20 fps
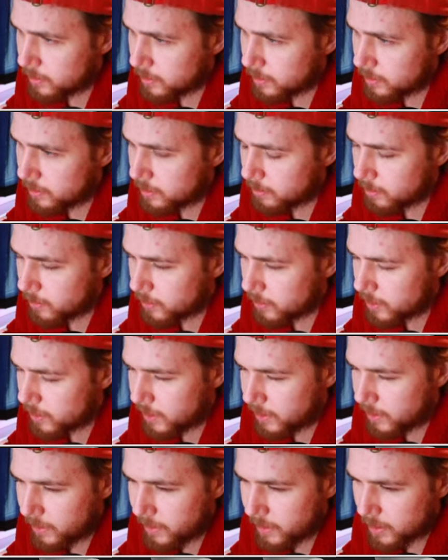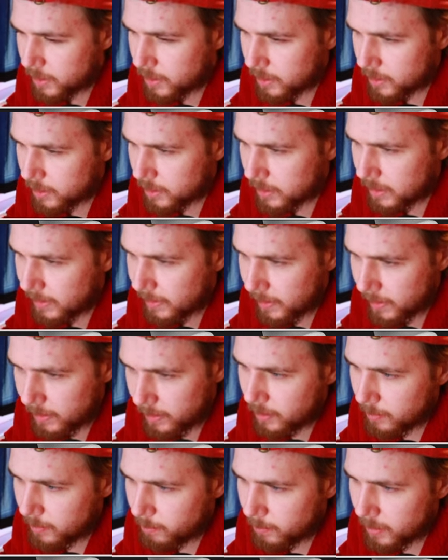some more serious things, I think.
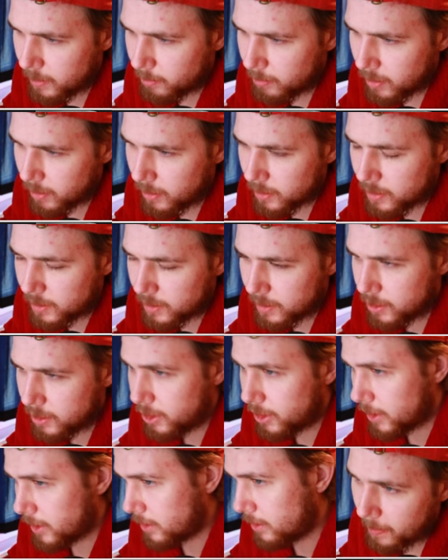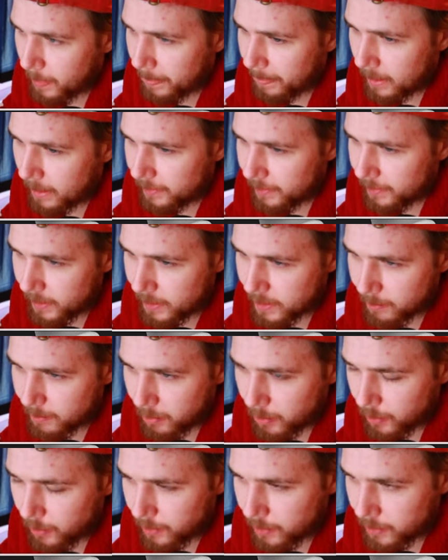But it blocks this check. I think it's
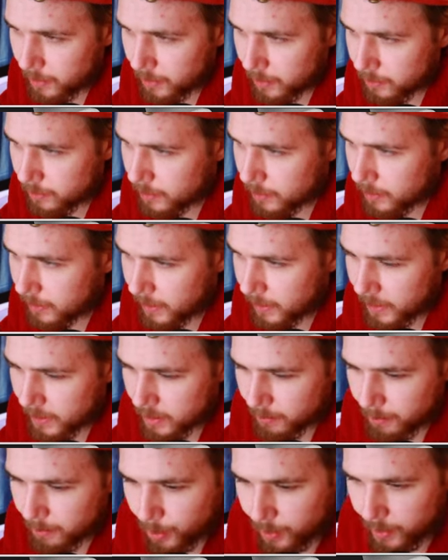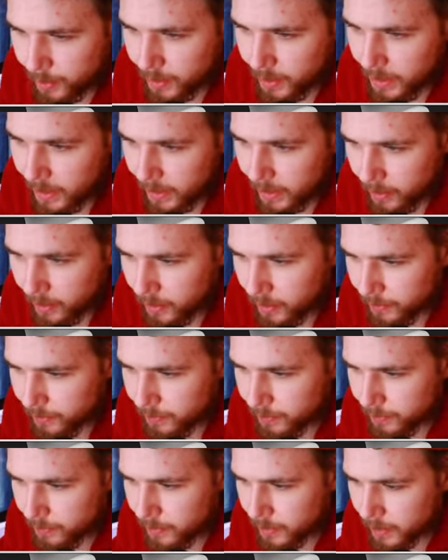important, though. I think it's important to cut off
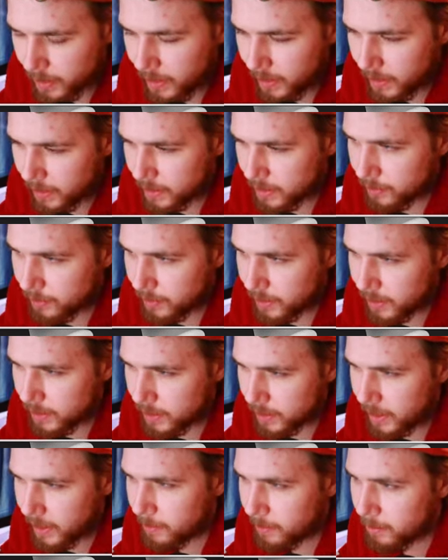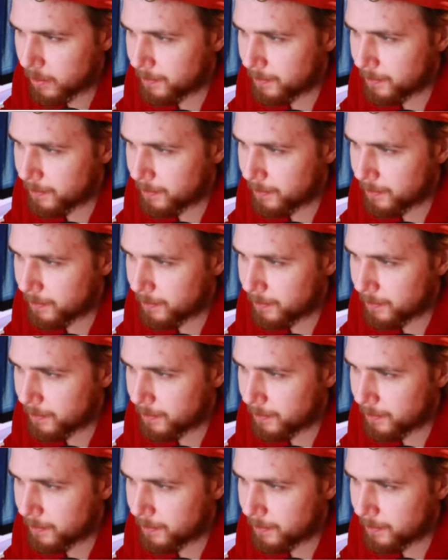the king's only escape,